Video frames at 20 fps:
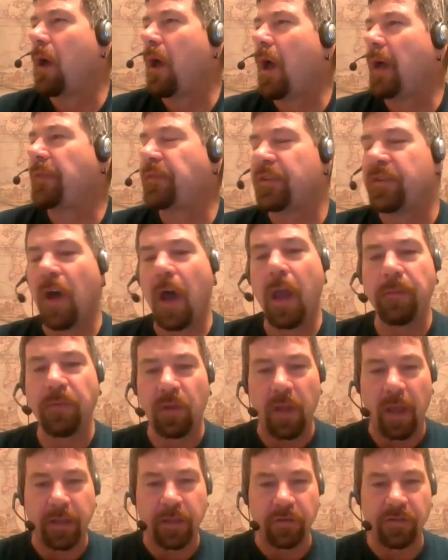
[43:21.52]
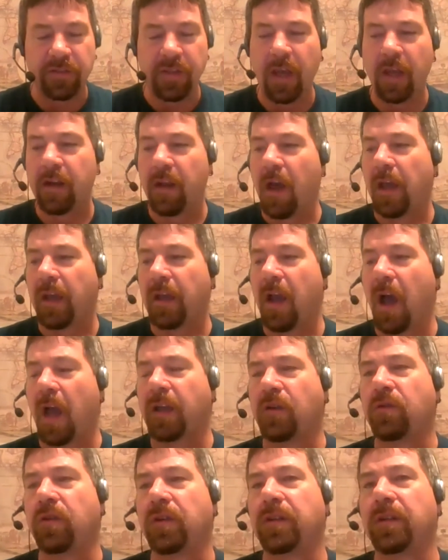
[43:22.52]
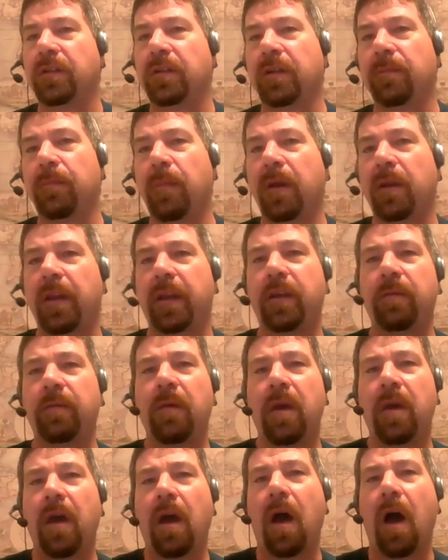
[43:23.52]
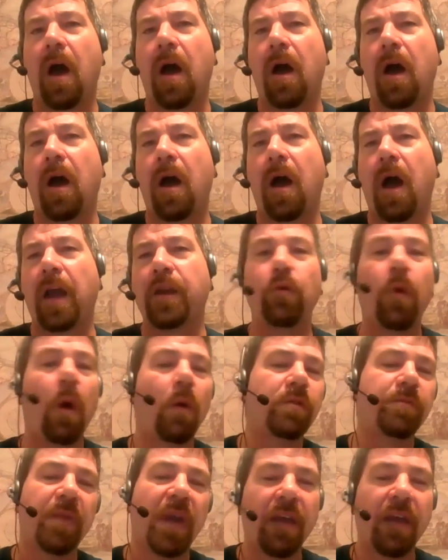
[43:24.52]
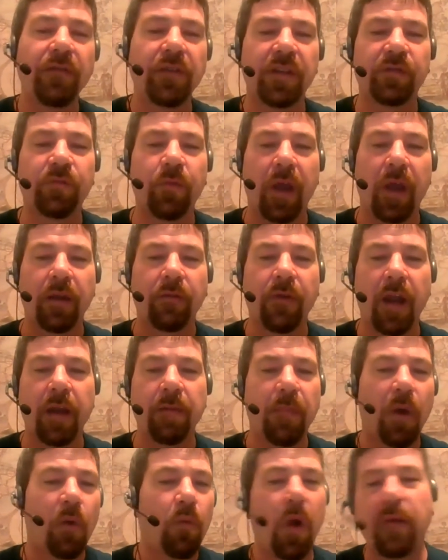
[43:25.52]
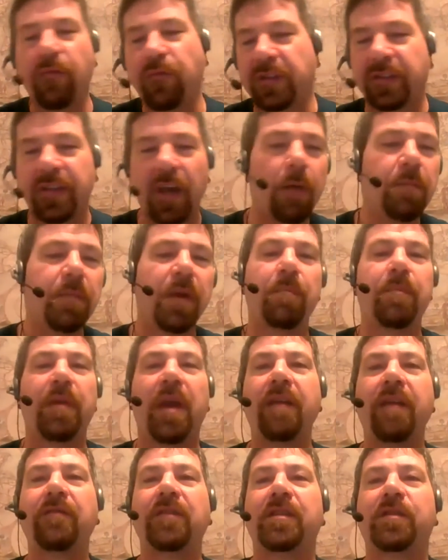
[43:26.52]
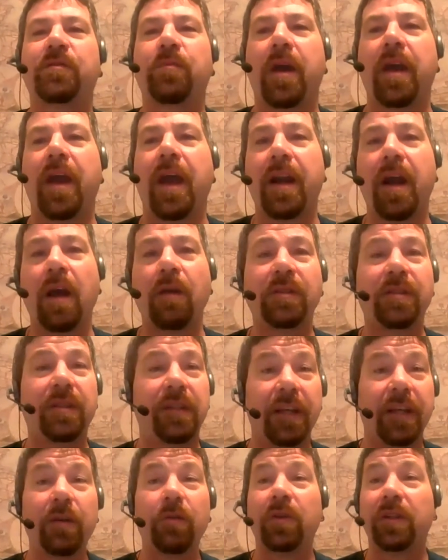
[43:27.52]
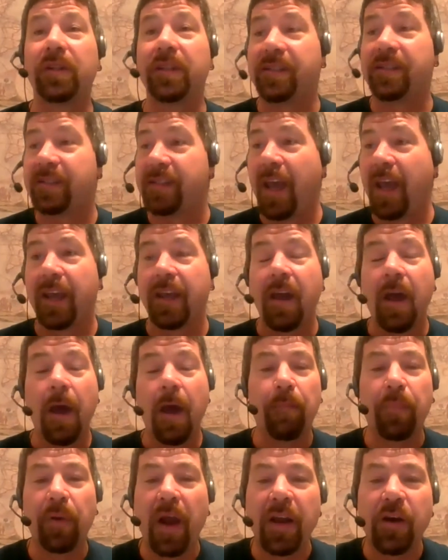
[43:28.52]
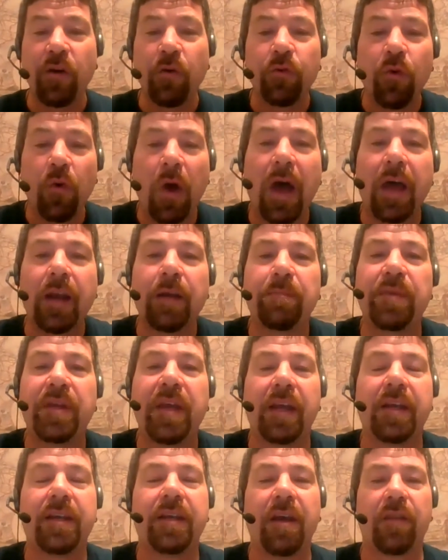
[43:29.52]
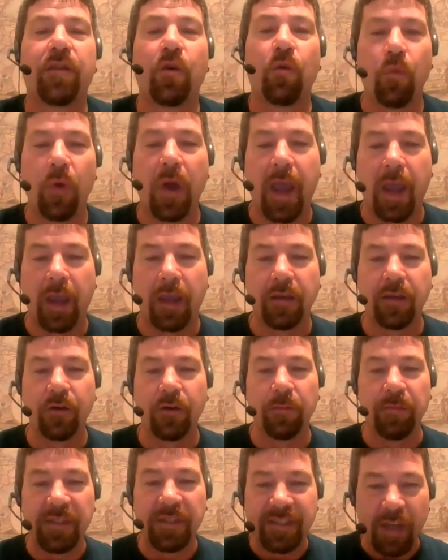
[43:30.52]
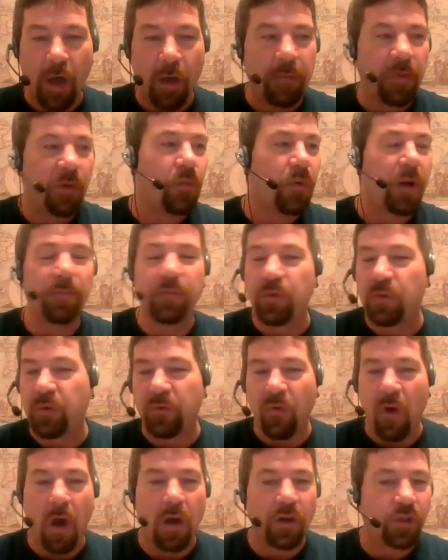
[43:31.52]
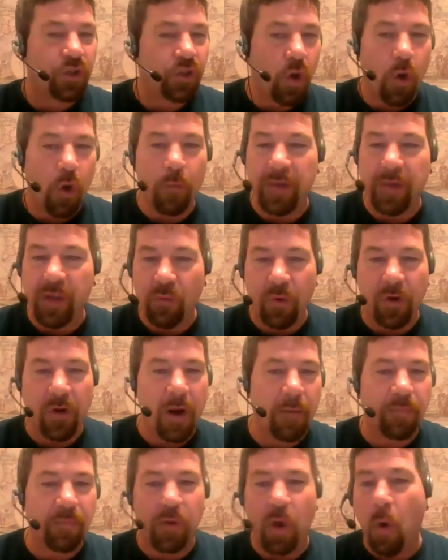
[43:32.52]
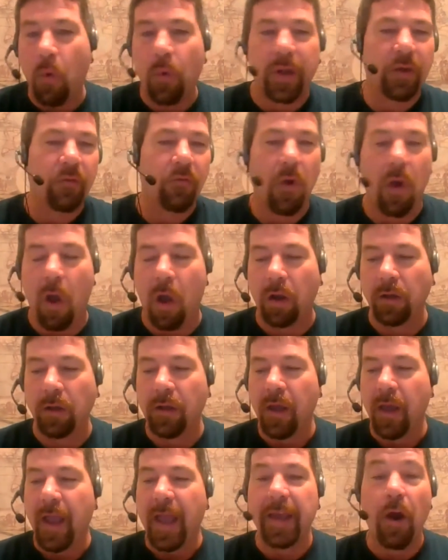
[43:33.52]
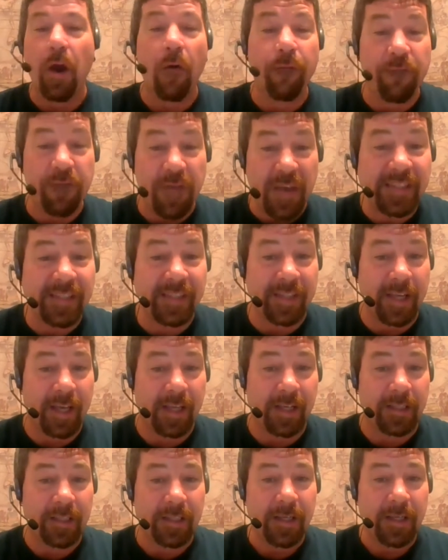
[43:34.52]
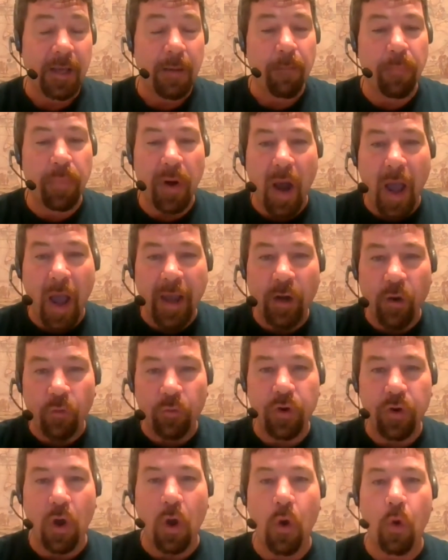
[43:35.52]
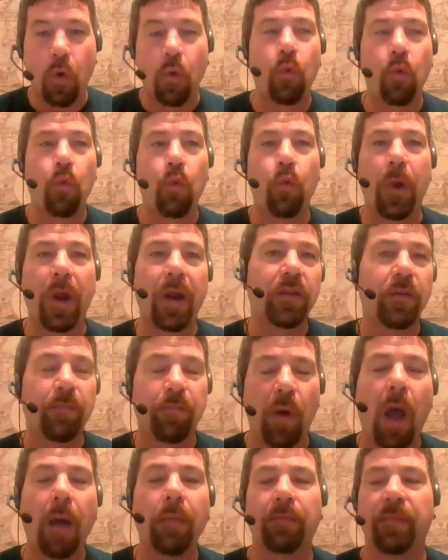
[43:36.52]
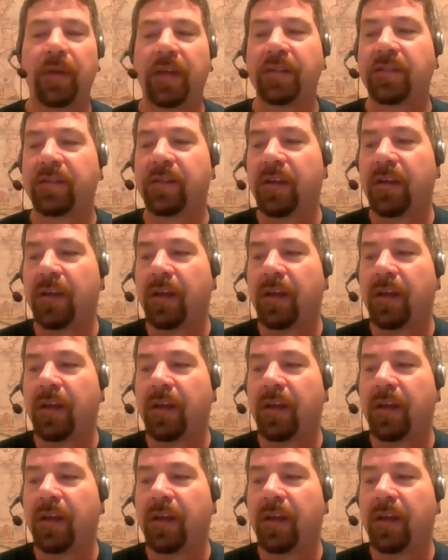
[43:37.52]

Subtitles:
at the time, like you said, I couldn't, but like, I knew I was behaving this way, right? My wife would tell me I'm behaving this way. And I would literally say, but I don't know how to be any other way. You know what I mean? Tell me what I'm doing wrong. Show me where I'm going wrong and I'll fix it. But I don't know where the problem is.